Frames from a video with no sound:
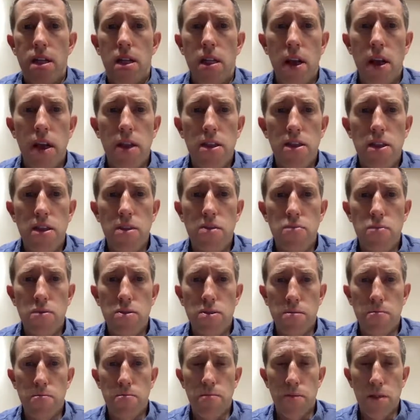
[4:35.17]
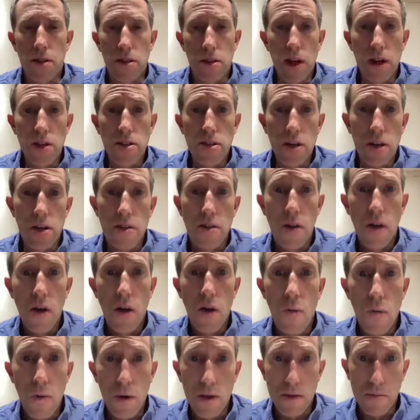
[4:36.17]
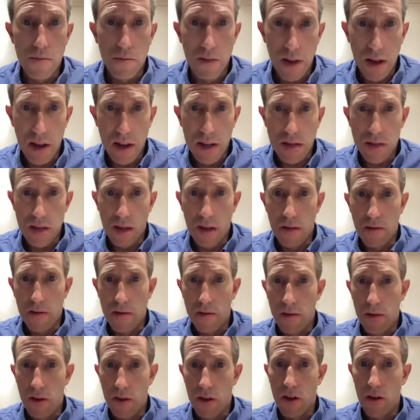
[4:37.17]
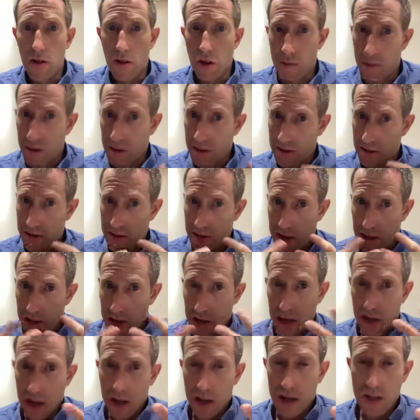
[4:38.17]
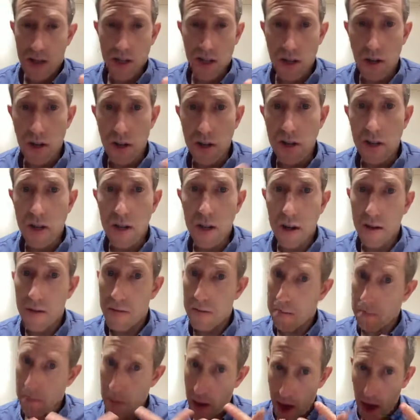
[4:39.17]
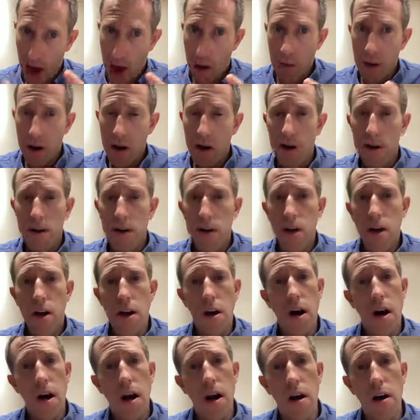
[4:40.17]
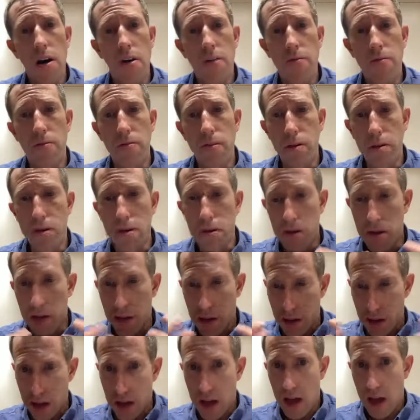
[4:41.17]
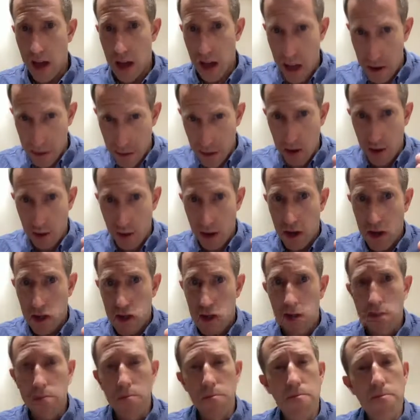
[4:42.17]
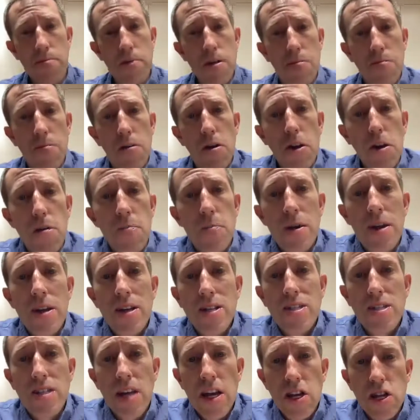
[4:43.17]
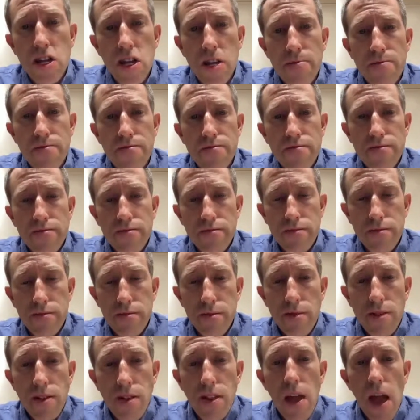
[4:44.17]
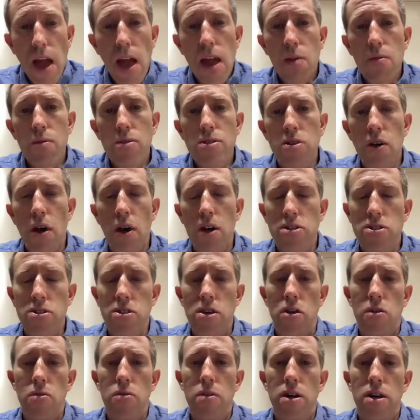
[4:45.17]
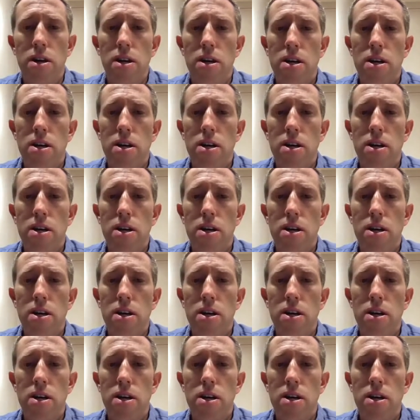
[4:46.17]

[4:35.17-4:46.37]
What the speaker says: London was a place of enormous soot, of power, of immigration, urbanization, and it was also